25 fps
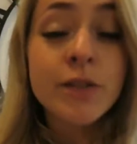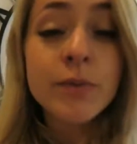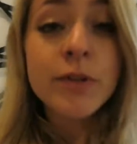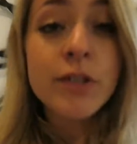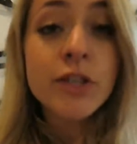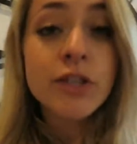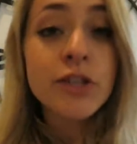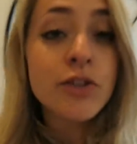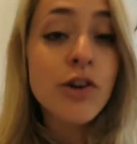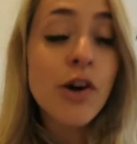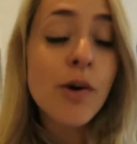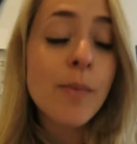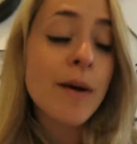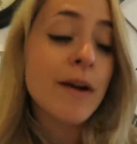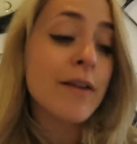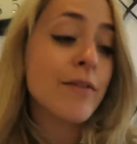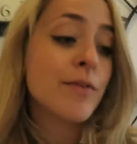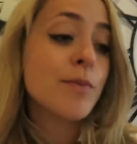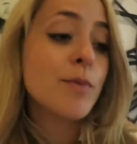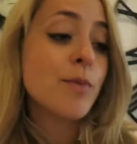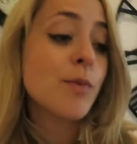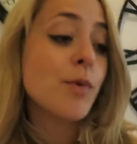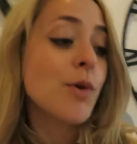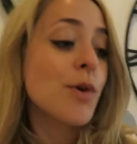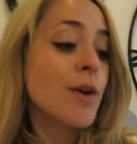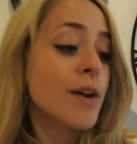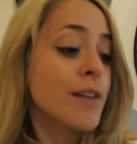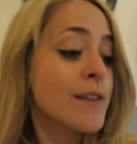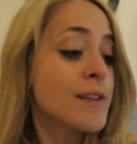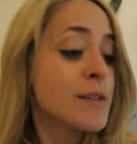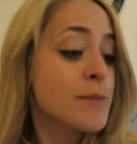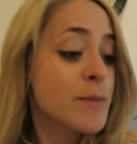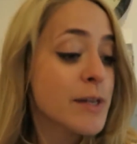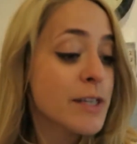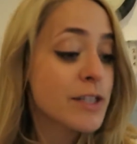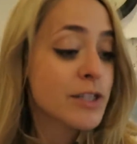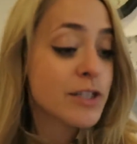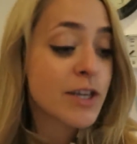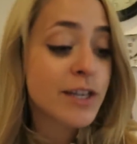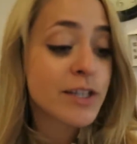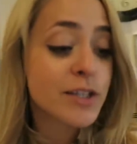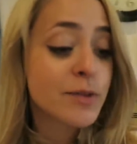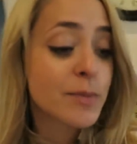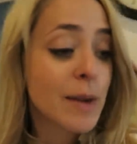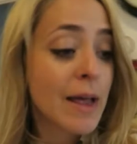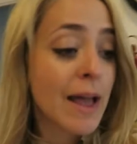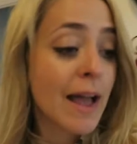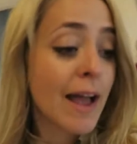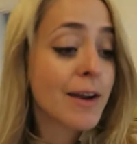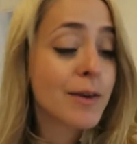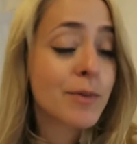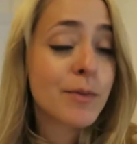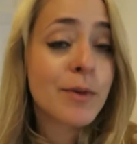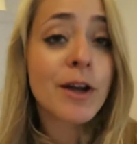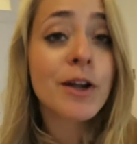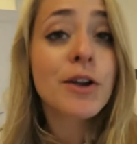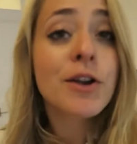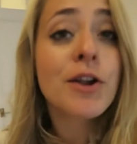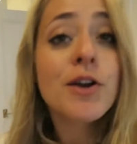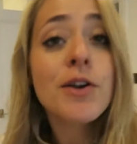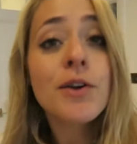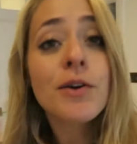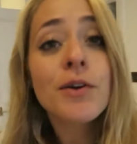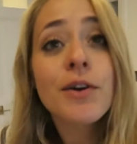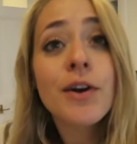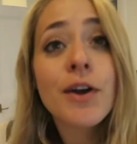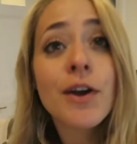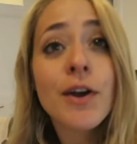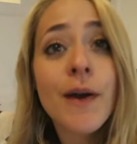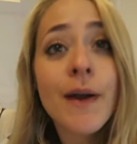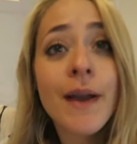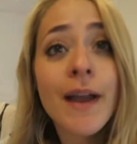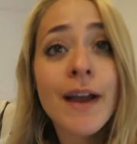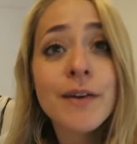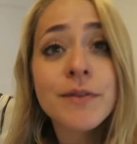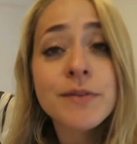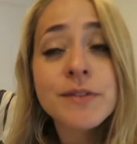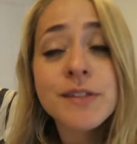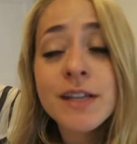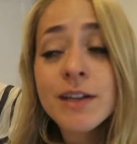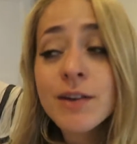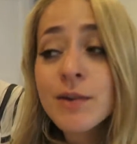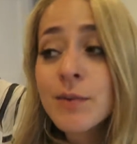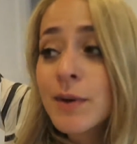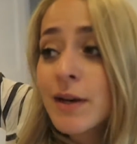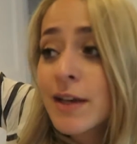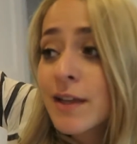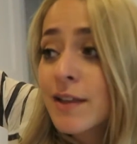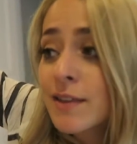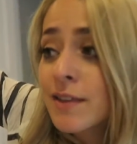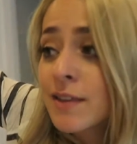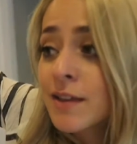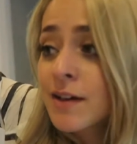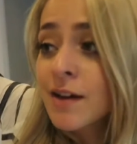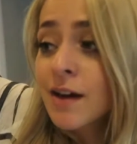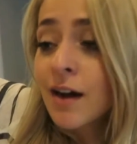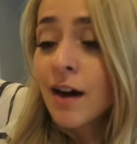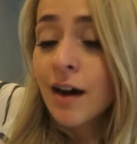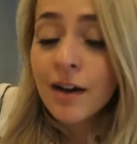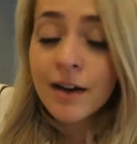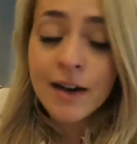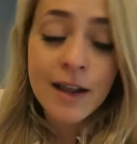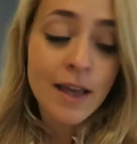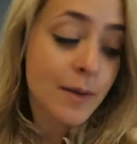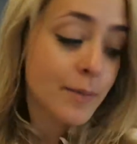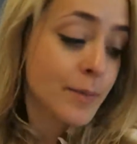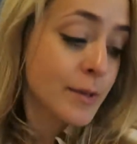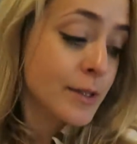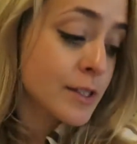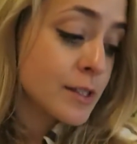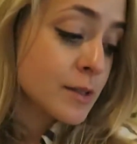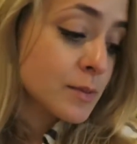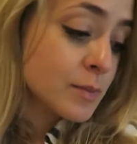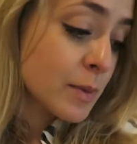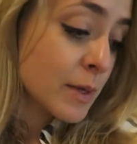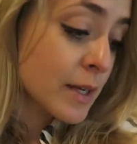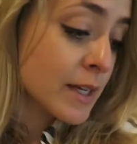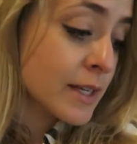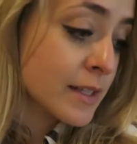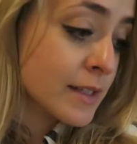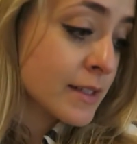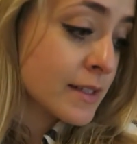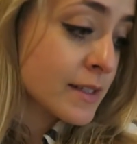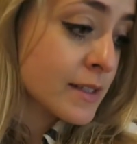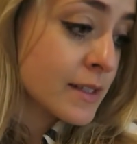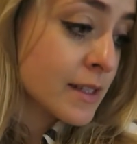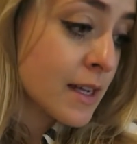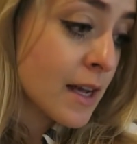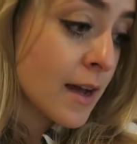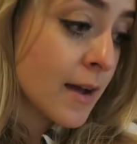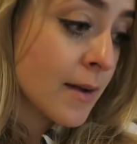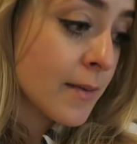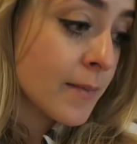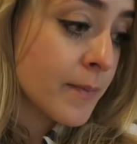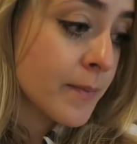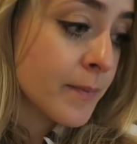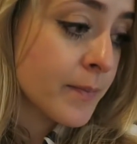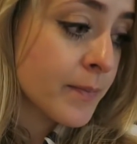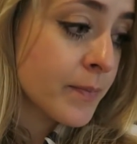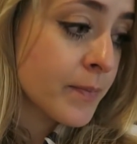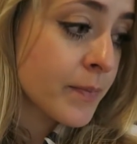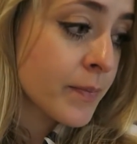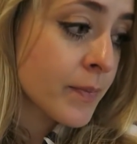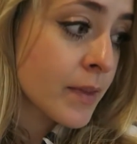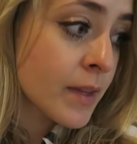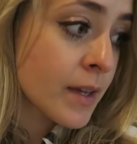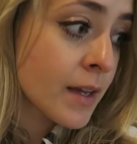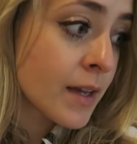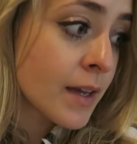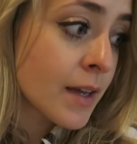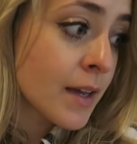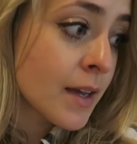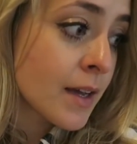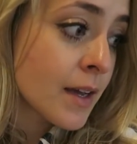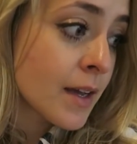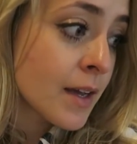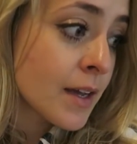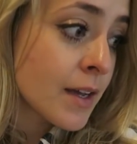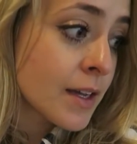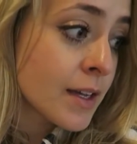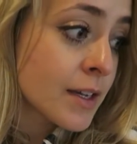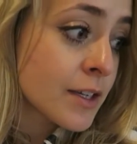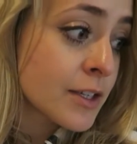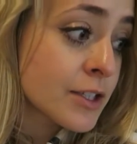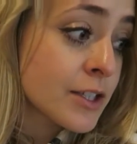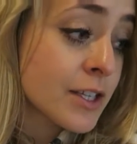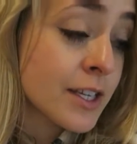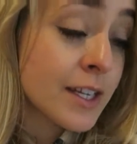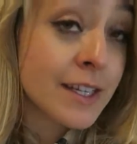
So we just got back from the walk and there's been a change of plan. We are no longer going out for dinner with our neighbours because um, she's pregnant.